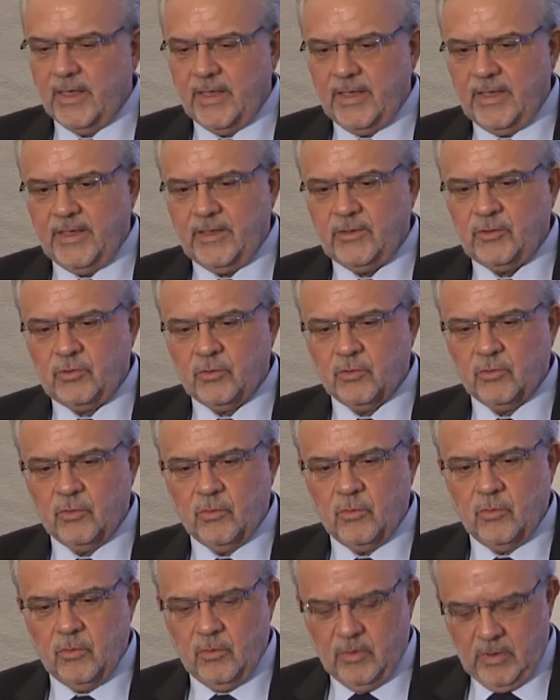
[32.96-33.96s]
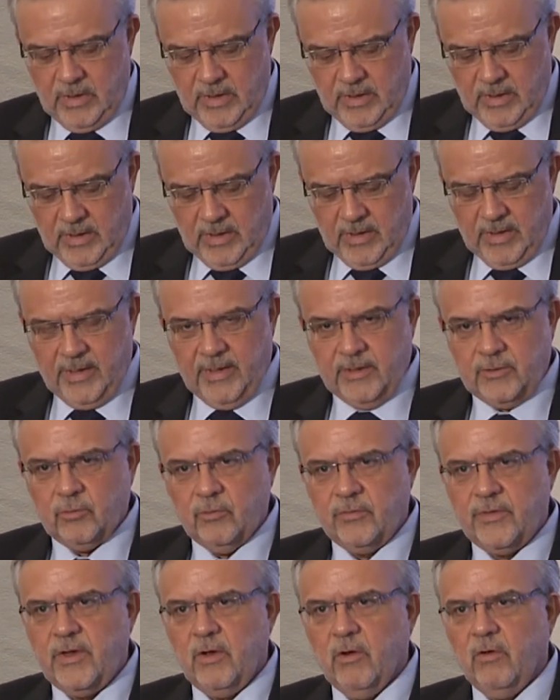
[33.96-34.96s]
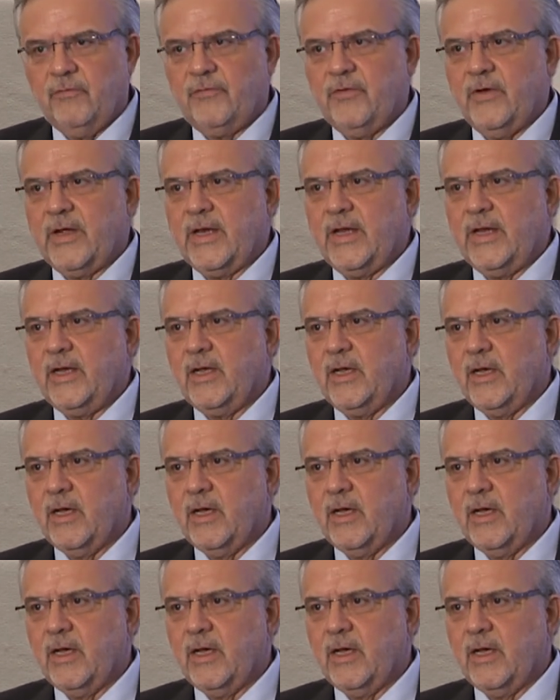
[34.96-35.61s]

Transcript: into into the offering